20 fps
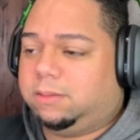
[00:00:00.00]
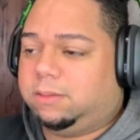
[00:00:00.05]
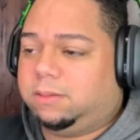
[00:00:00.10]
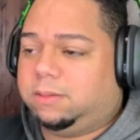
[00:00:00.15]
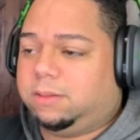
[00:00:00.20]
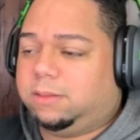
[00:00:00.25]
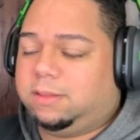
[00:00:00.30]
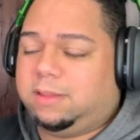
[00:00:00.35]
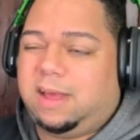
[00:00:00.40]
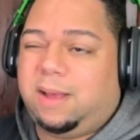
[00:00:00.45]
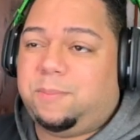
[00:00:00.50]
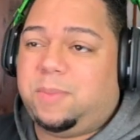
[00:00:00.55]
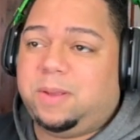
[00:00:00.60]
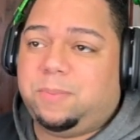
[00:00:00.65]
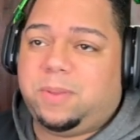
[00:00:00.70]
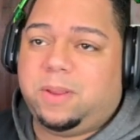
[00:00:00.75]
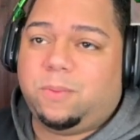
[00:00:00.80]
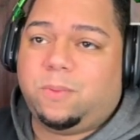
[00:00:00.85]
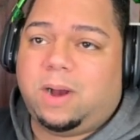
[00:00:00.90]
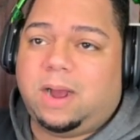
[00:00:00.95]
that might
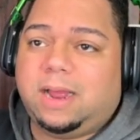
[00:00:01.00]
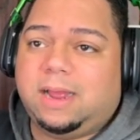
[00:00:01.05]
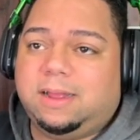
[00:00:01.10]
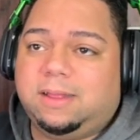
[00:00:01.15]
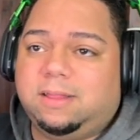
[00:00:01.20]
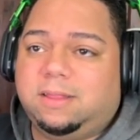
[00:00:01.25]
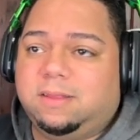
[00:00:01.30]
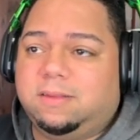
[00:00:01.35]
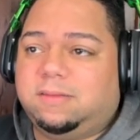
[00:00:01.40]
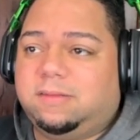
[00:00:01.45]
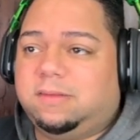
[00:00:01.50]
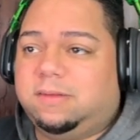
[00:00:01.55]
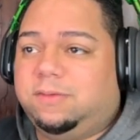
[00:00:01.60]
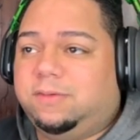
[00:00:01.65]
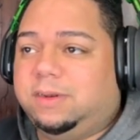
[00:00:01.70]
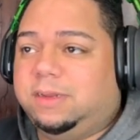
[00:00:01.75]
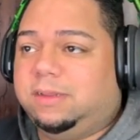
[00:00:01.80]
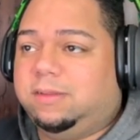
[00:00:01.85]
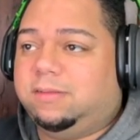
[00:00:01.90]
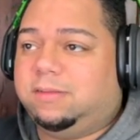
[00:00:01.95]
be why the
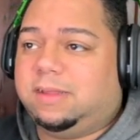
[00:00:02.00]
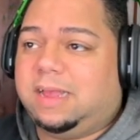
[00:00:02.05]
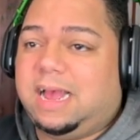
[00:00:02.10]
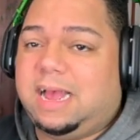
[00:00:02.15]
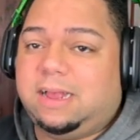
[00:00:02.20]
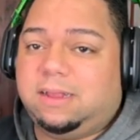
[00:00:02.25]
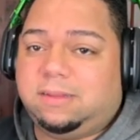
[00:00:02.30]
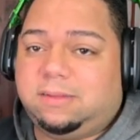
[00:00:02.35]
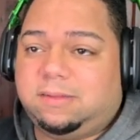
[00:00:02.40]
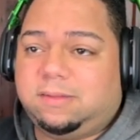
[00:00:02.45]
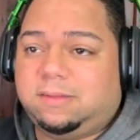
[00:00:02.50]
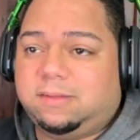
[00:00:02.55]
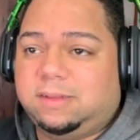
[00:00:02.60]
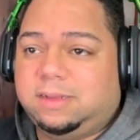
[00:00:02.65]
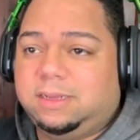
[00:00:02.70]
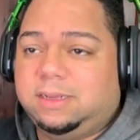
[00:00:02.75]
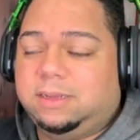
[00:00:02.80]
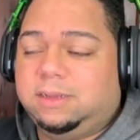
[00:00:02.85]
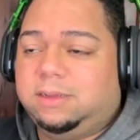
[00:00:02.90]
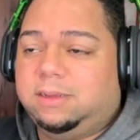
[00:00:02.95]
Series S
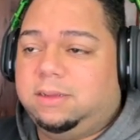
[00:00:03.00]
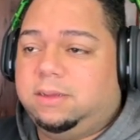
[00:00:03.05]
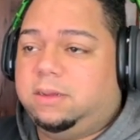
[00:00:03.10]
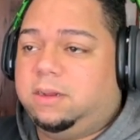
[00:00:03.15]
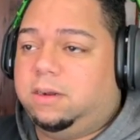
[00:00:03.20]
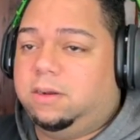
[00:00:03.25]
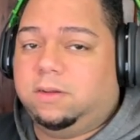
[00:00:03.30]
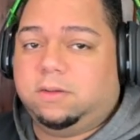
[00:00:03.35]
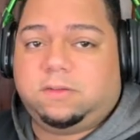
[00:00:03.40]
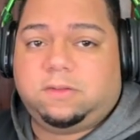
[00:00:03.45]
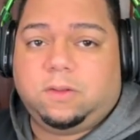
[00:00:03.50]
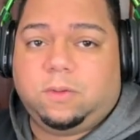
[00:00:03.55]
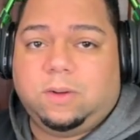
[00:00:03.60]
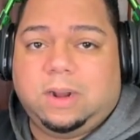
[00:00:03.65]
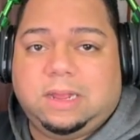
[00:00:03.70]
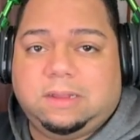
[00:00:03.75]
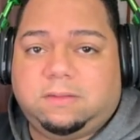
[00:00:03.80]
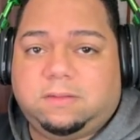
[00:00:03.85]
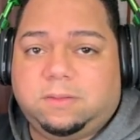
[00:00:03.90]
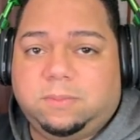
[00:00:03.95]
looks so
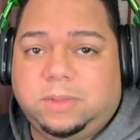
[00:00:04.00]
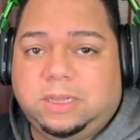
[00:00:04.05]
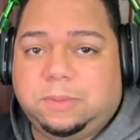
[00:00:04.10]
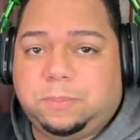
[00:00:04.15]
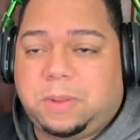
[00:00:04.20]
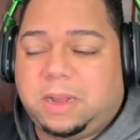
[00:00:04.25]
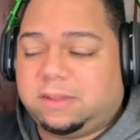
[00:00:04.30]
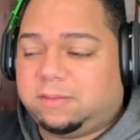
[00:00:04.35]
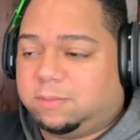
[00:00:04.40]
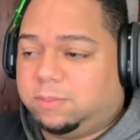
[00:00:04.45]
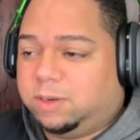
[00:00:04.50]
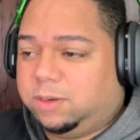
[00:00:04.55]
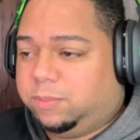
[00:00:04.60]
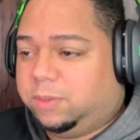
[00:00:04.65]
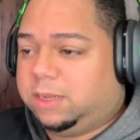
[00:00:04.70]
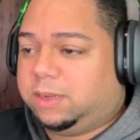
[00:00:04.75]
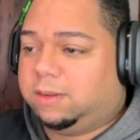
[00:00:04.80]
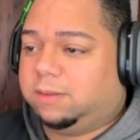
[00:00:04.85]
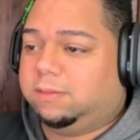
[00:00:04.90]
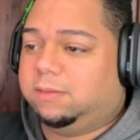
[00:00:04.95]
nice to me, possibly
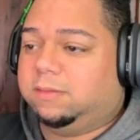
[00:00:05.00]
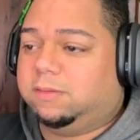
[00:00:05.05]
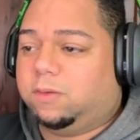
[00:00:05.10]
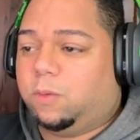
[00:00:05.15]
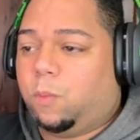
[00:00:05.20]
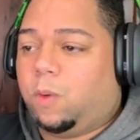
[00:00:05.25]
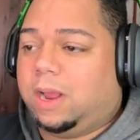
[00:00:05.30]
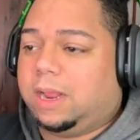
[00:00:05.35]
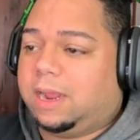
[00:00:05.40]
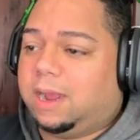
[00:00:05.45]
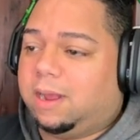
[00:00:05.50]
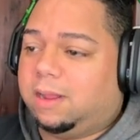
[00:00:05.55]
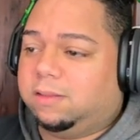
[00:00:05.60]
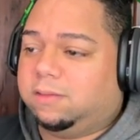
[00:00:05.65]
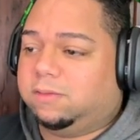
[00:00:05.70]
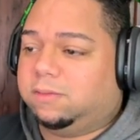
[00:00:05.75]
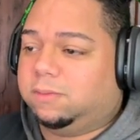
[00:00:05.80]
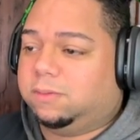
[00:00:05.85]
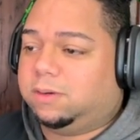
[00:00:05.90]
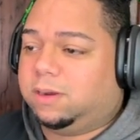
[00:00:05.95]
because it's a white
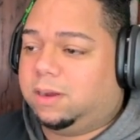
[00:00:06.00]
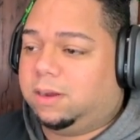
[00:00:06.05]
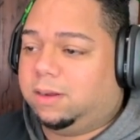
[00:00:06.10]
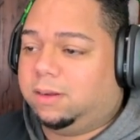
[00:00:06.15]
console.